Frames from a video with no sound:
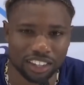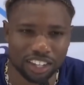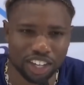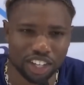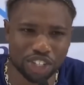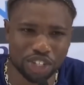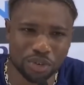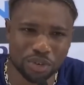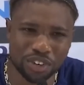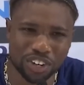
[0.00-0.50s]

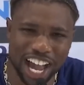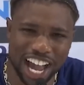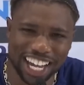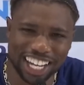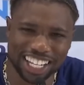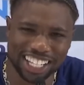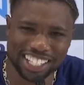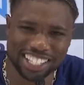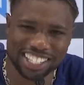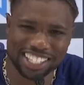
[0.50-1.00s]
The
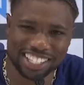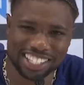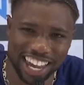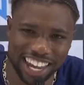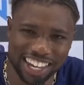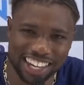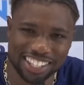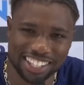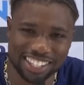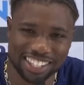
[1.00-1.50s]
United
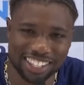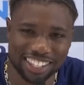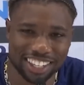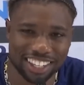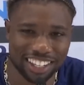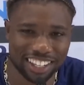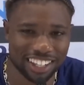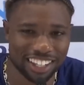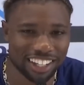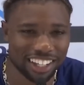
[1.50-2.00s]
States?
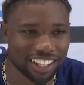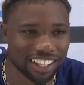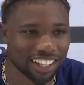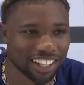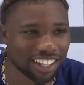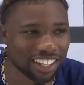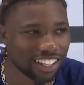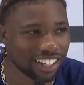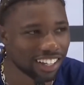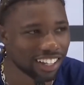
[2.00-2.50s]

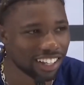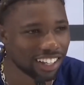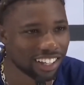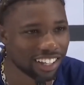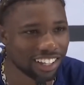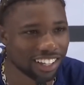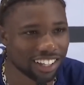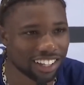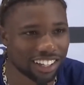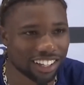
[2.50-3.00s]

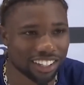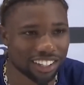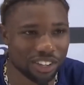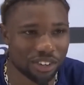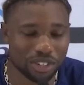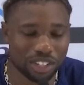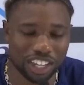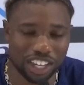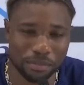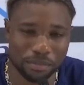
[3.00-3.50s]

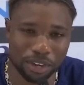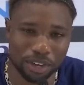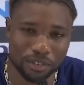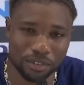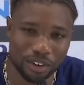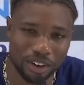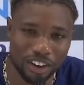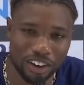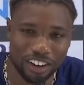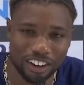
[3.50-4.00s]
Don't get me
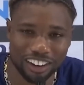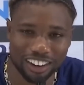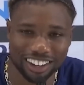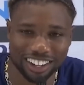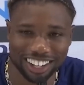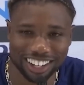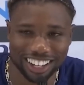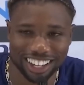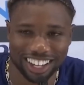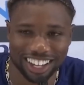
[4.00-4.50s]
wrong.